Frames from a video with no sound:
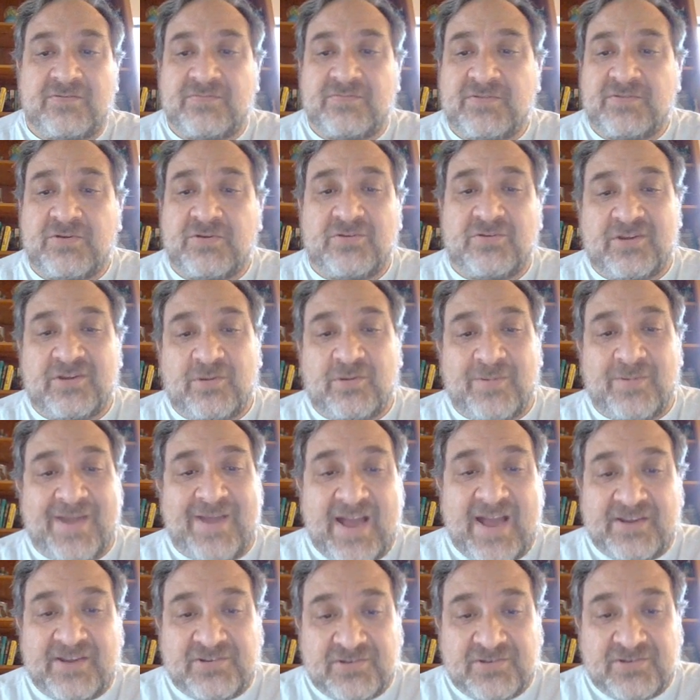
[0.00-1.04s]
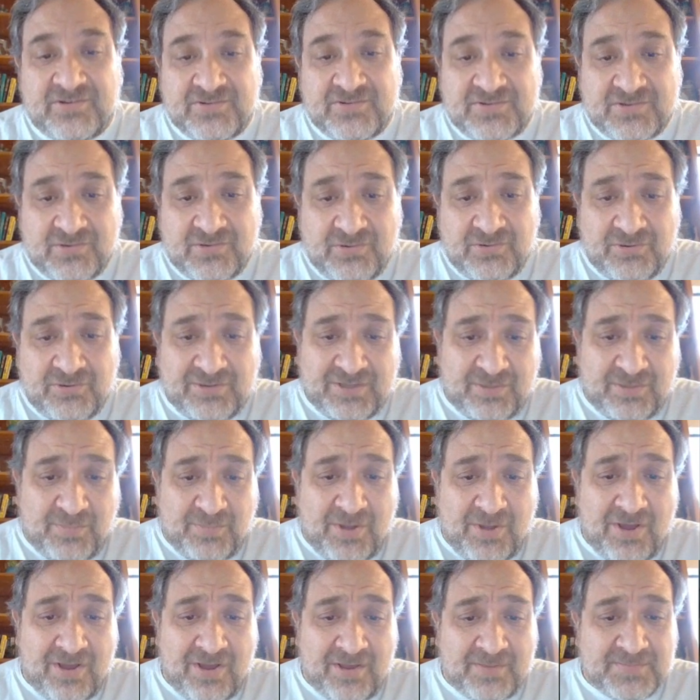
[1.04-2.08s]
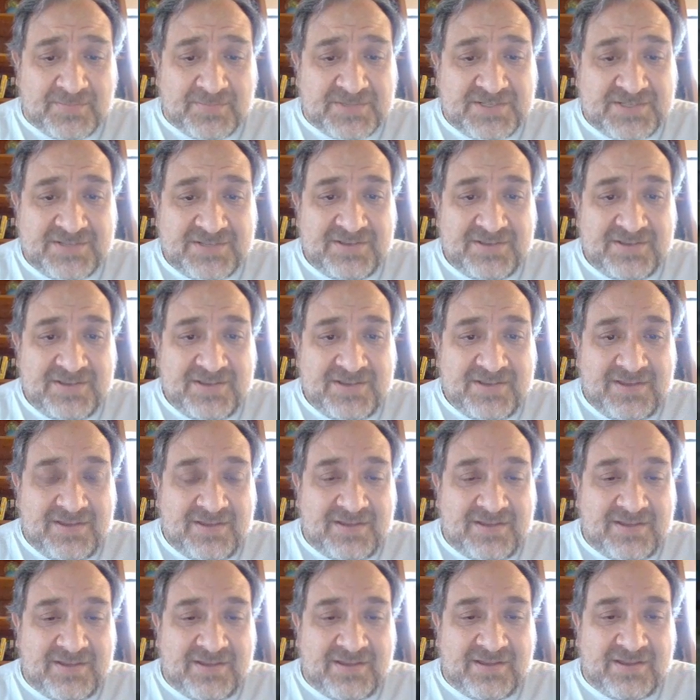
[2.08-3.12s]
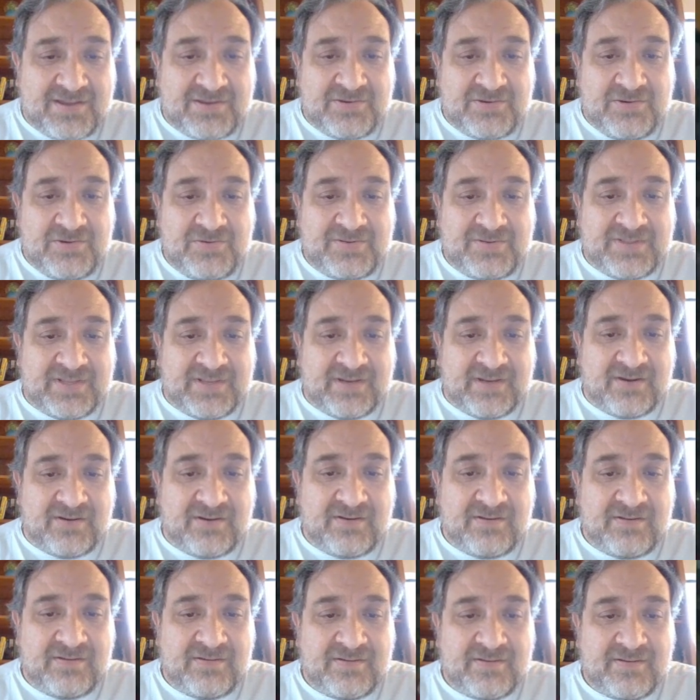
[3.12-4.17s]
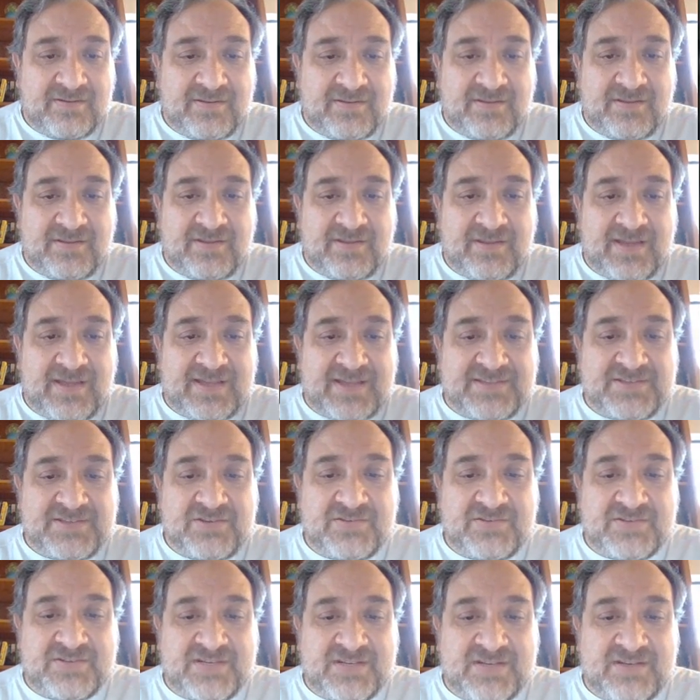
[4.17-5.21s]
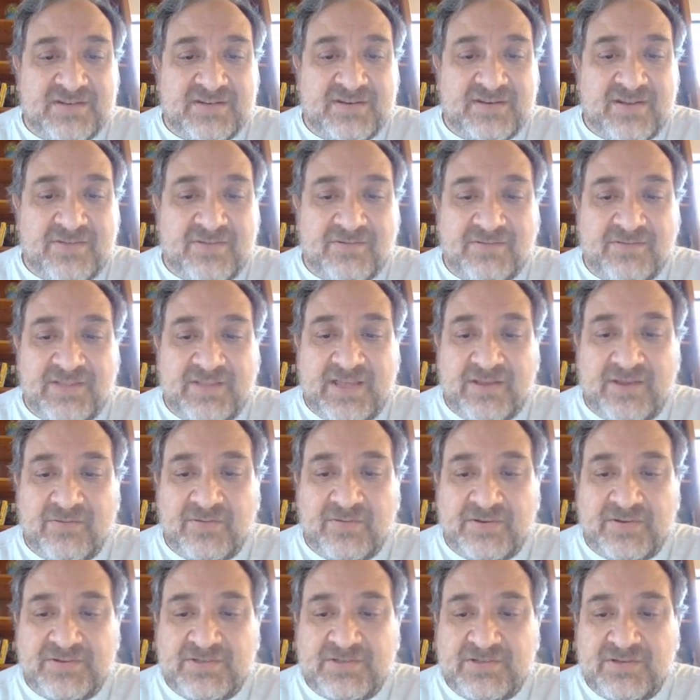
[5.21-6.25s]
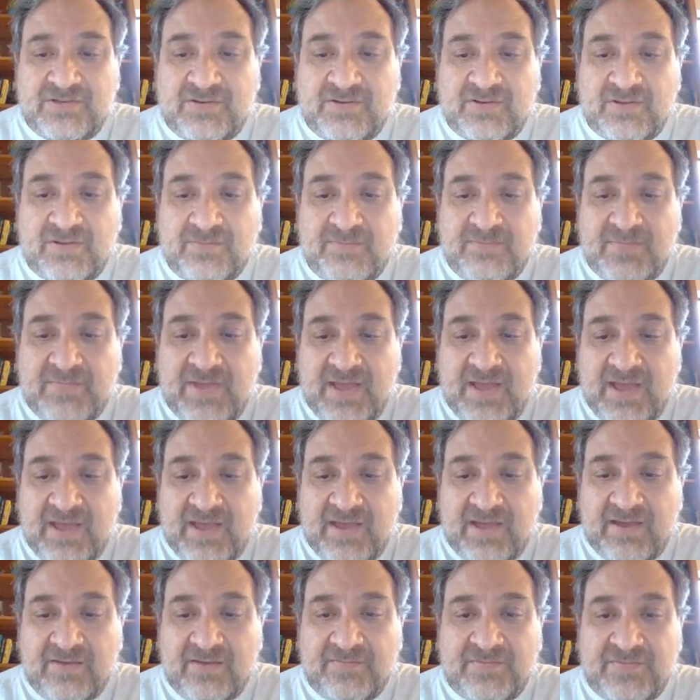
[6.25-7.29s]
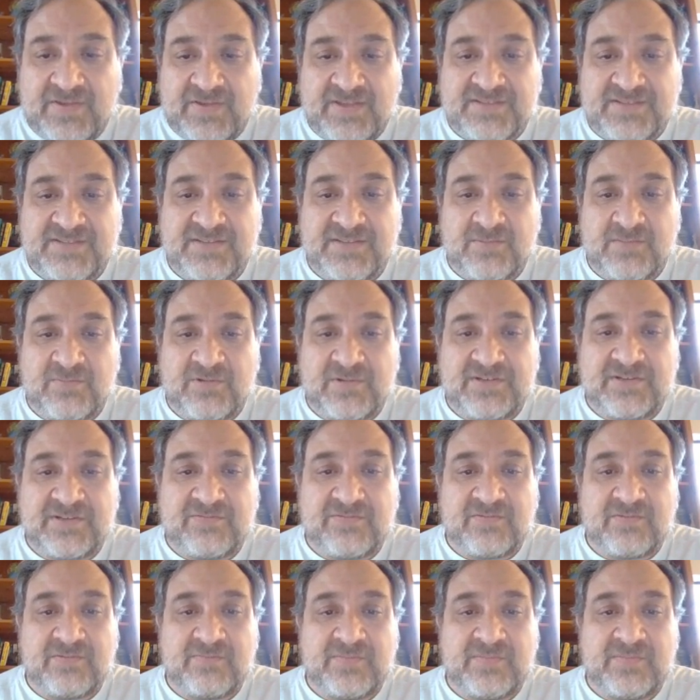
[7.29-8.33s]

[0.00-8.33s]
nuclear reactors or nuclear bombs. Nuclear, as used in another language, may have a somewhat different